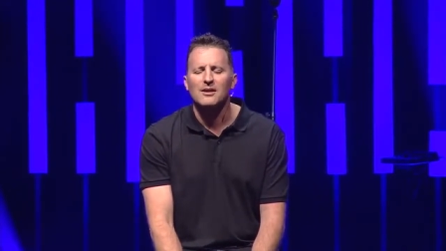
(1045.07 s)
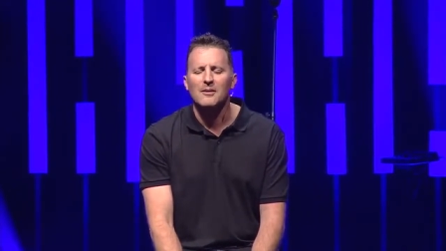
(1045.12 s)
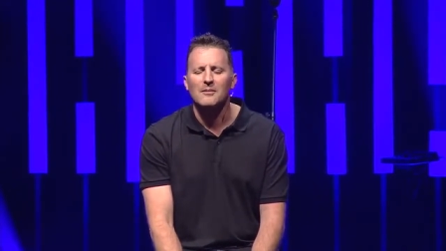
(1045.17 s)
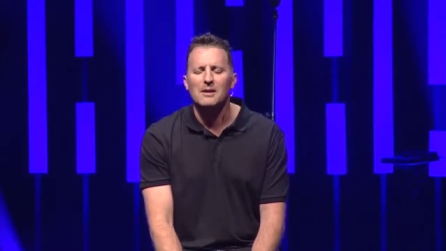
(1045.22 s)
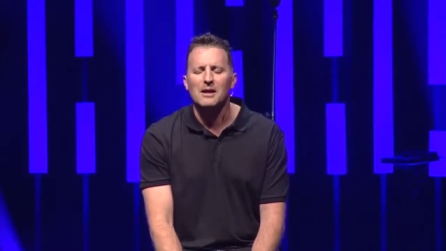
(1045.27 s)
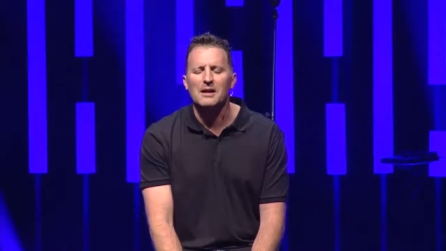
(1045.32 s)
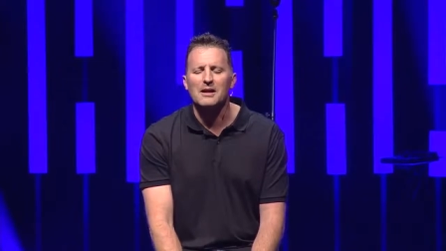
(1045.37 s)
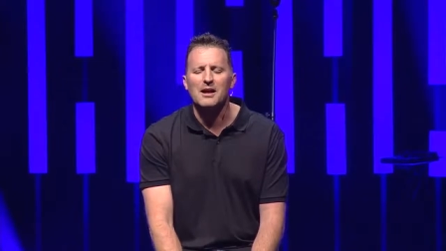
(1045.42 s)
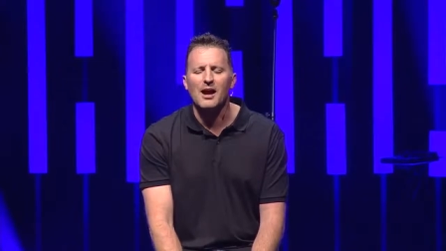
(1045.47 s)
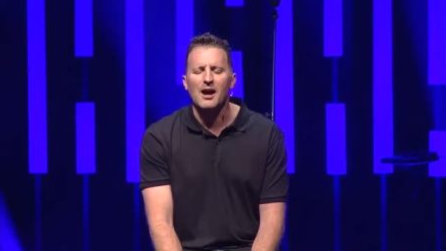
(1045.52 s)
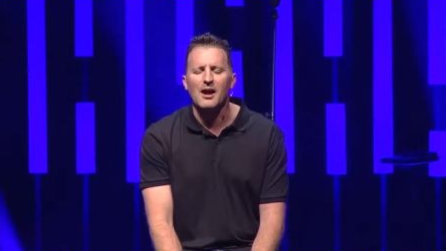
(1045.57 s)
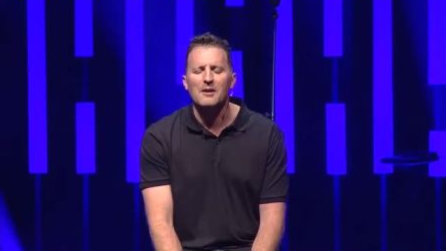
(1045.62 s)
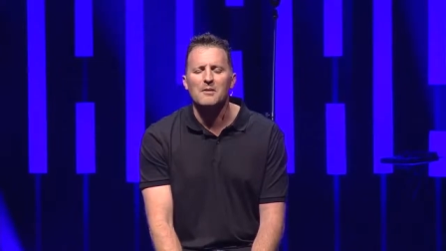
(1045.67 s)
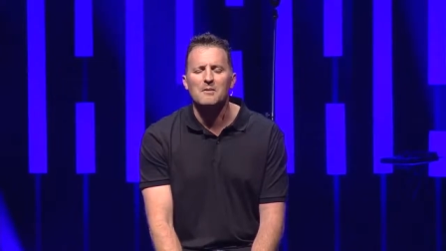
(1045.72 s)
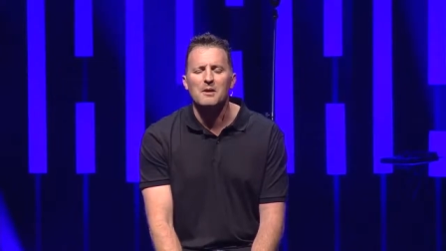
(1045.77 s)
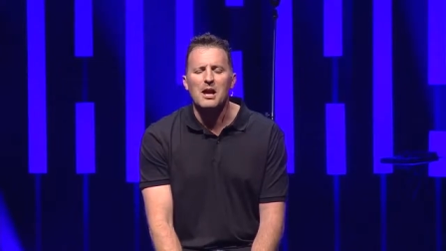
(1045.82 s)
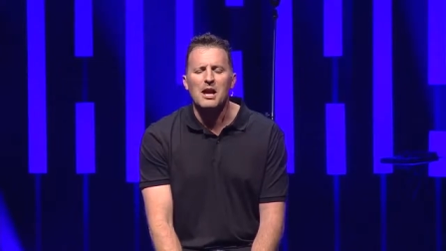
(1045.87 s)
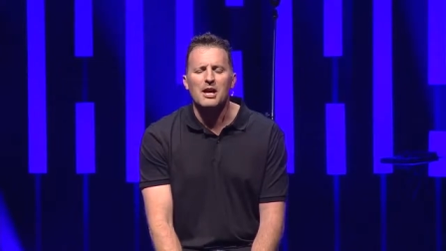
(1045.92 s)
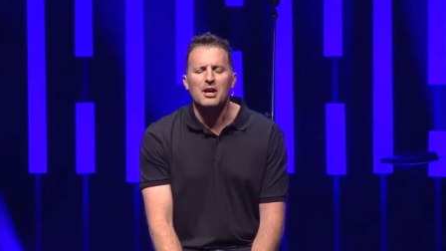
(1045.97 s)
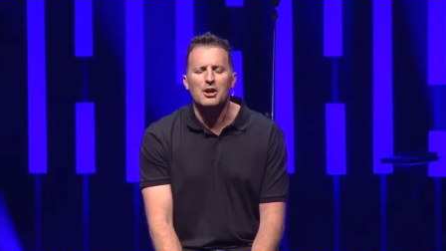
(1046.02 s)
I'll be like,
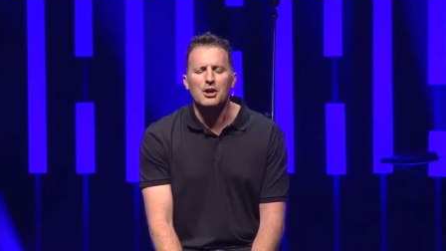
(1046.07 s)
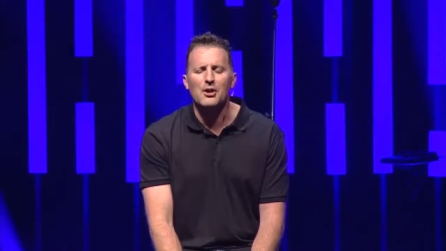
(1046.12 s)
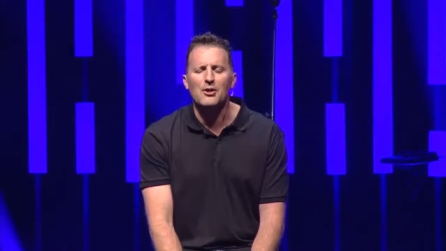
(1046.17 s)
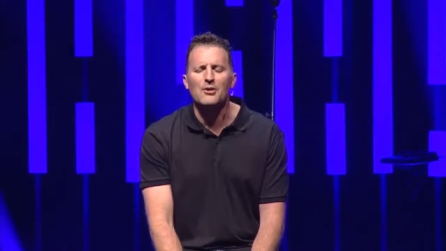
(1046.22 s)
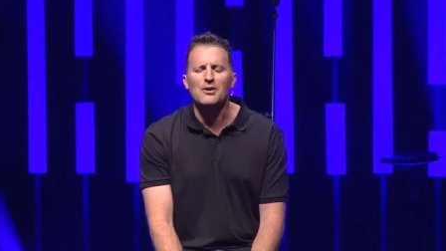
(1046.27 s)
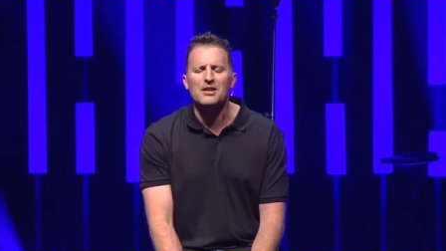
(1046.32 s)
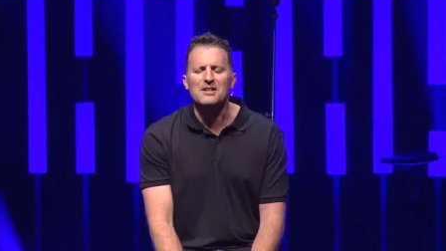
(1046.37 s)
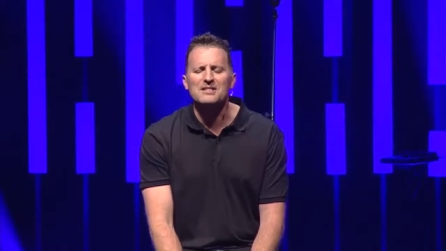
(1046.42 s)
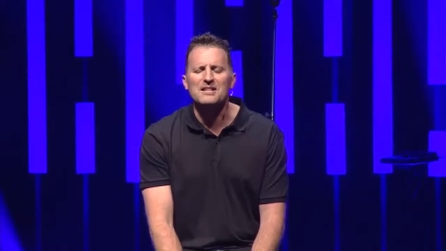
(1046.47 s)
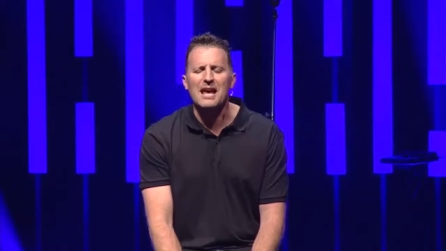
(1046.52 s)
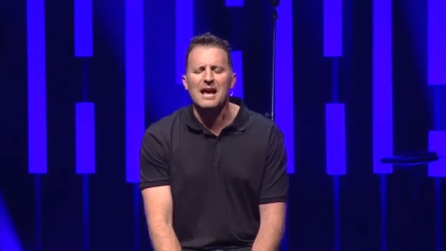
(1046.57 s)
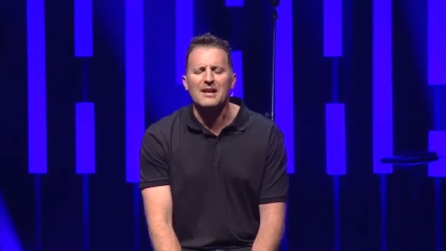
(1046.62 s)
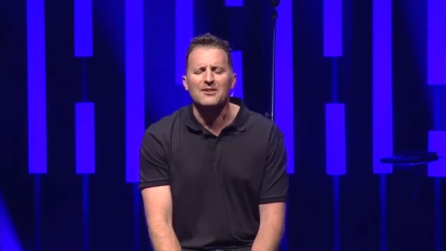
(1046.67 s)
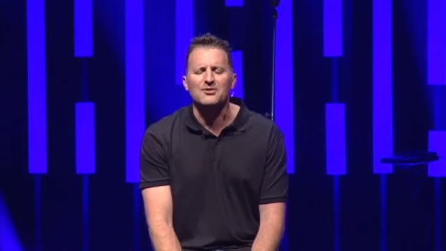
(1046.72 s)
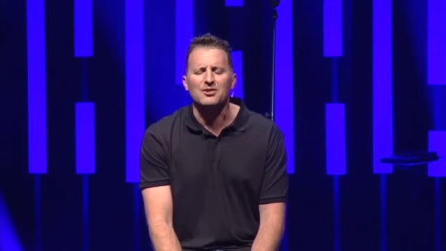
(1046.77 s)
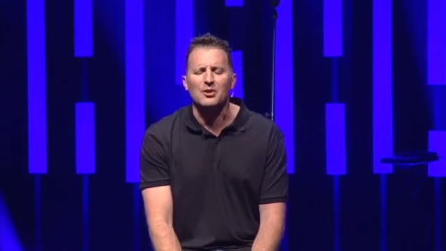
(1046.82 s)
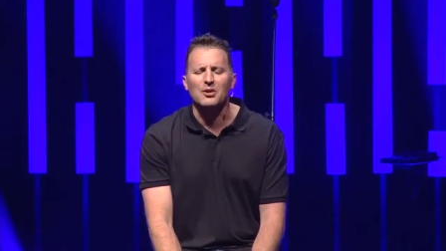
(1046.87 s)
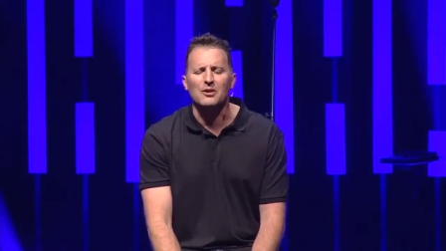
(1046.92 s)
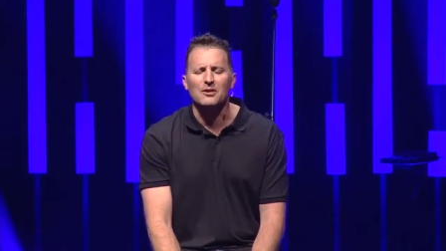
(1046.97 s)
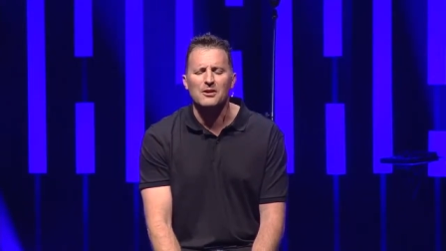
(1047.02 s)
God, cure this
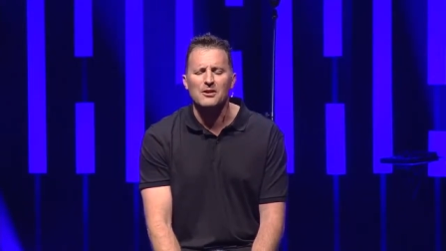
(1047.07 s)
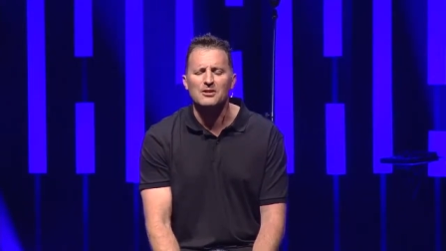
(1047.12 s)
cancer.